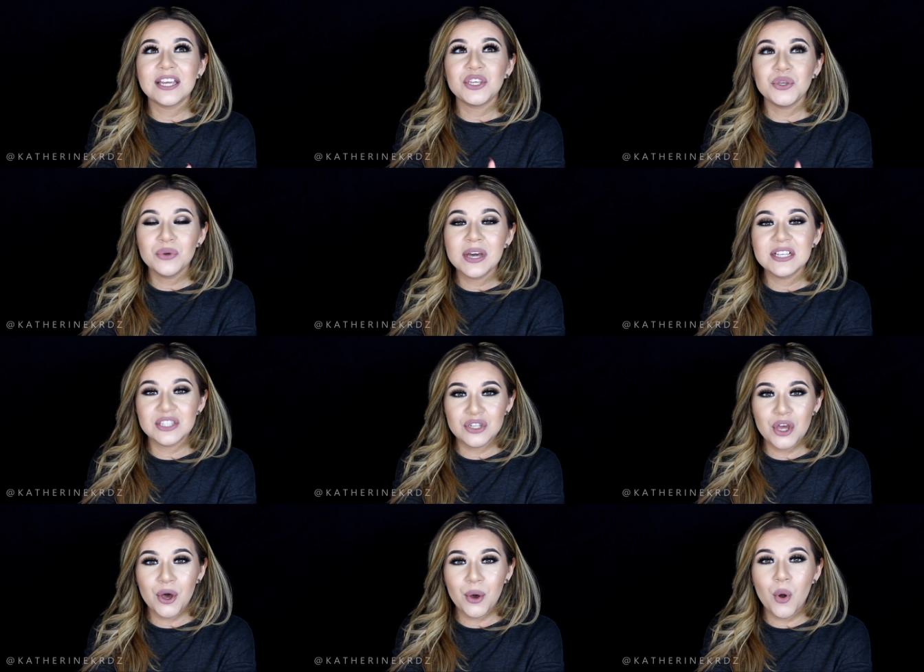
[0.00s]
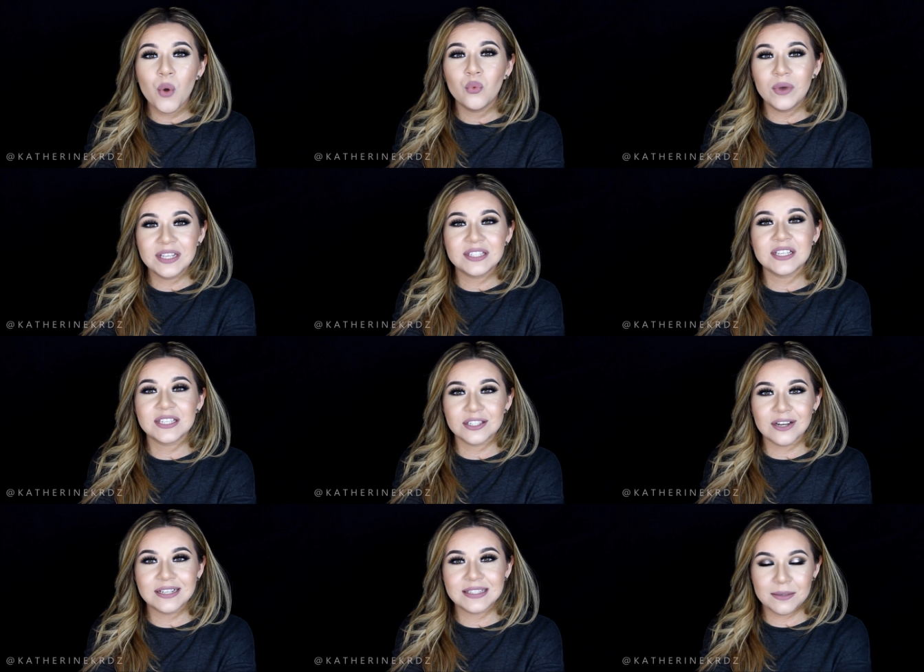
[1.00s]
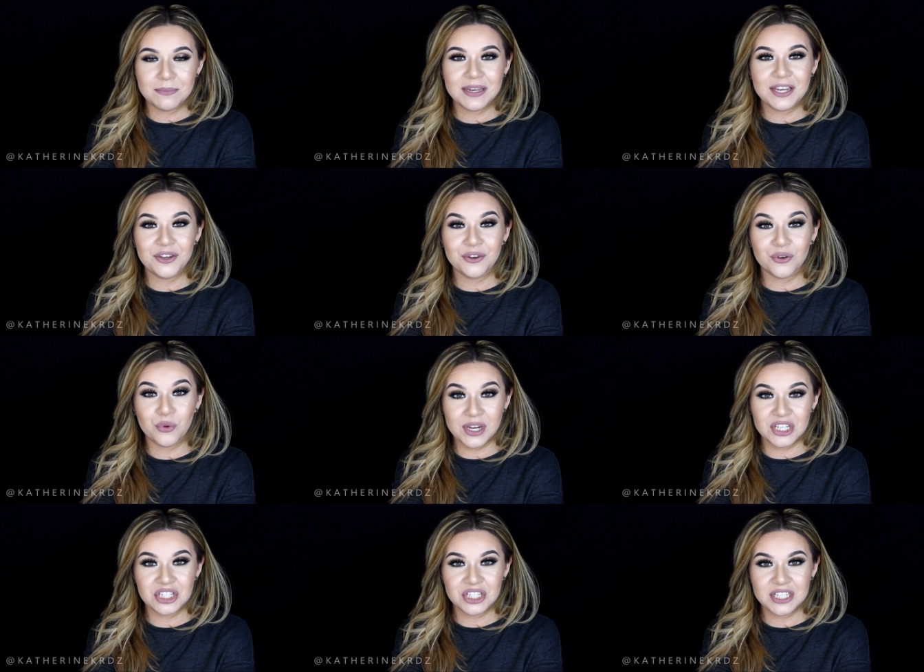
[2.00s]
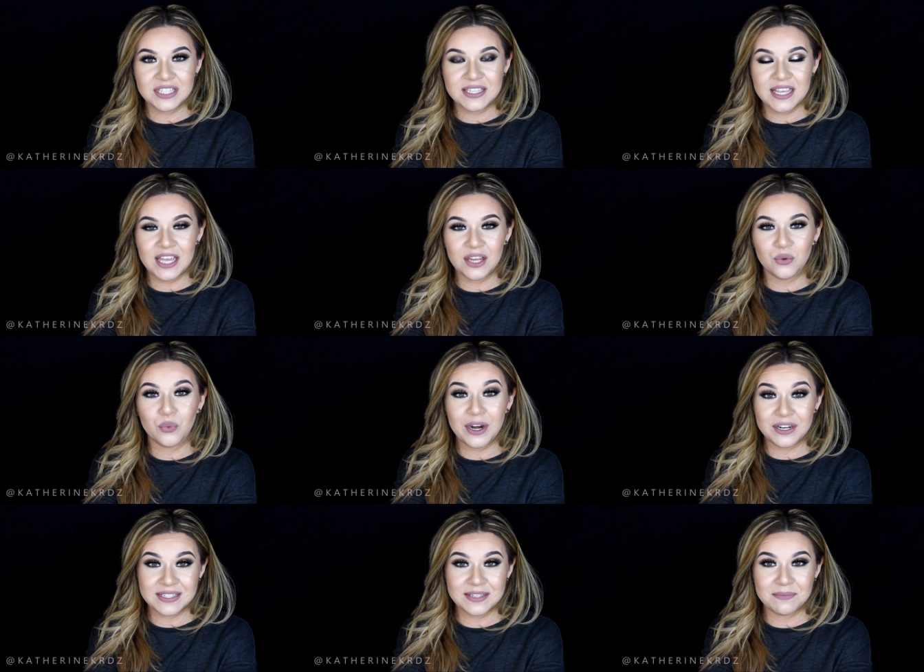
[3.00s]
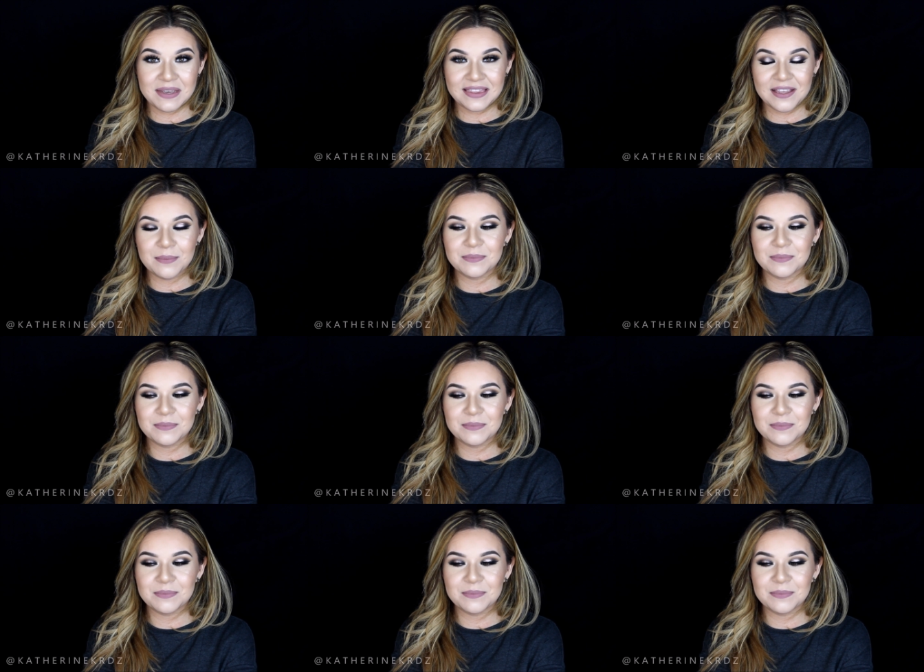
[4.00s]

you guys know when to start submitting your questions and where to submit them.